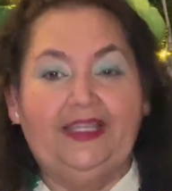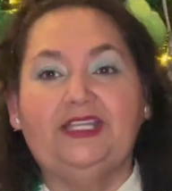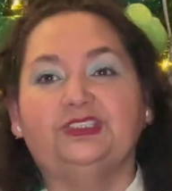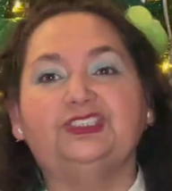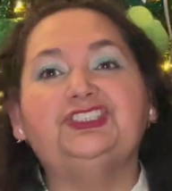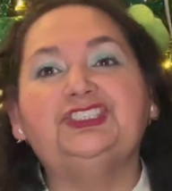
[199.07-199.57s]

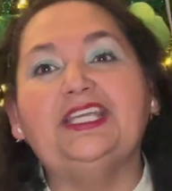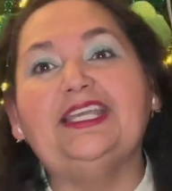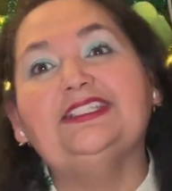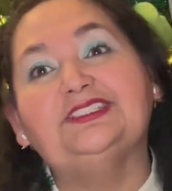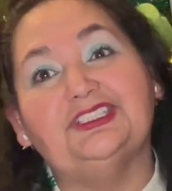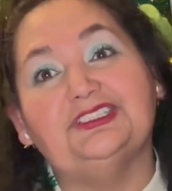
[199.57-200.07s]
So
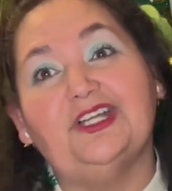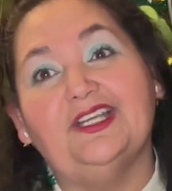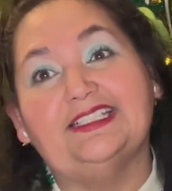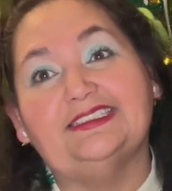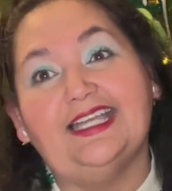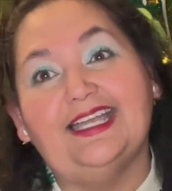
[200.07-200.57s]
she's just all
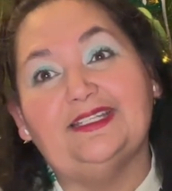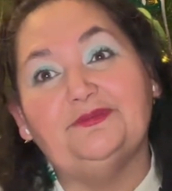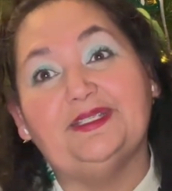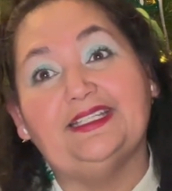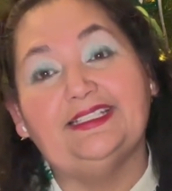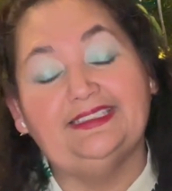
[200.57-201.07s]
excited,
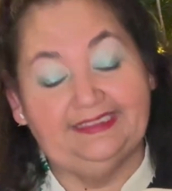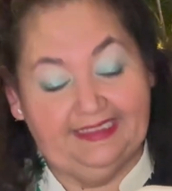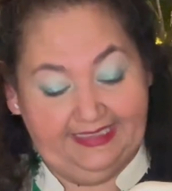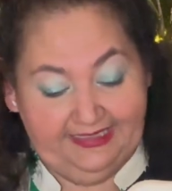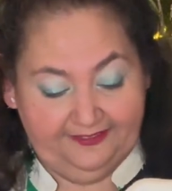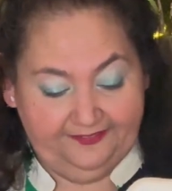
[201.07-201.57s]
because
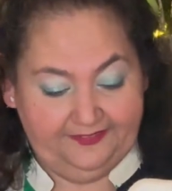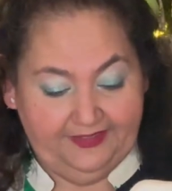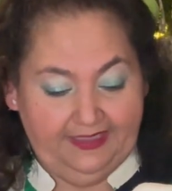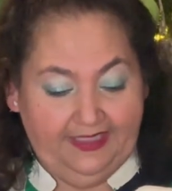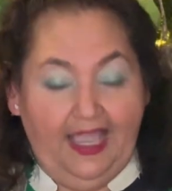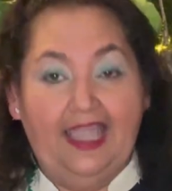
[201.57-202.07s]
if
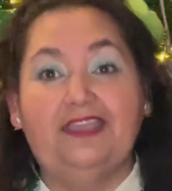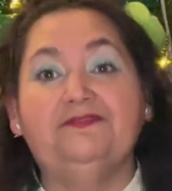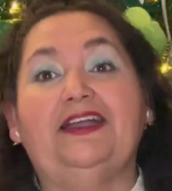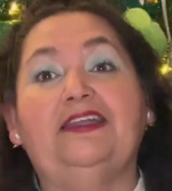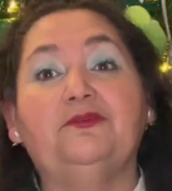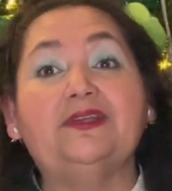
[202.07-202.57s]

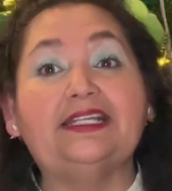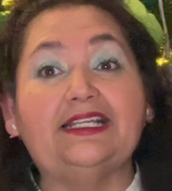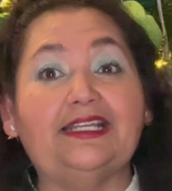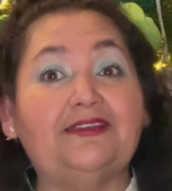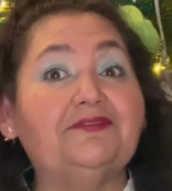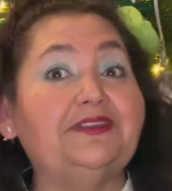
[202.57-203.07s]
I really
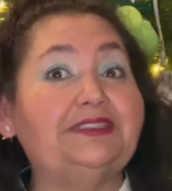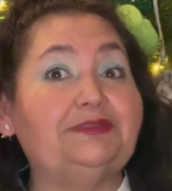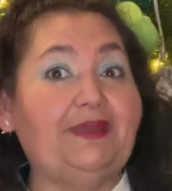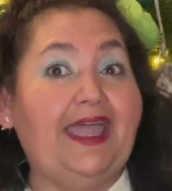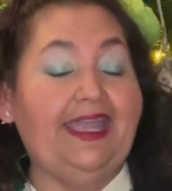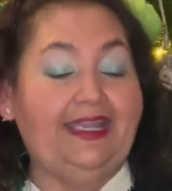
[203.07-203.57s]
love this
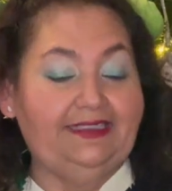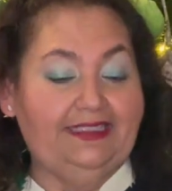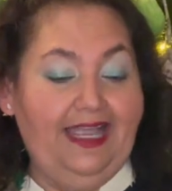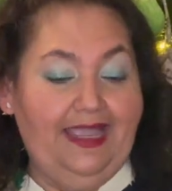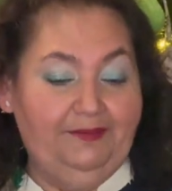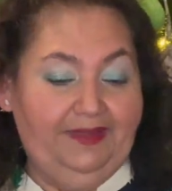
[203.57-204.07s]
bag, that
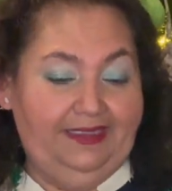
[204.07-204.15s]
I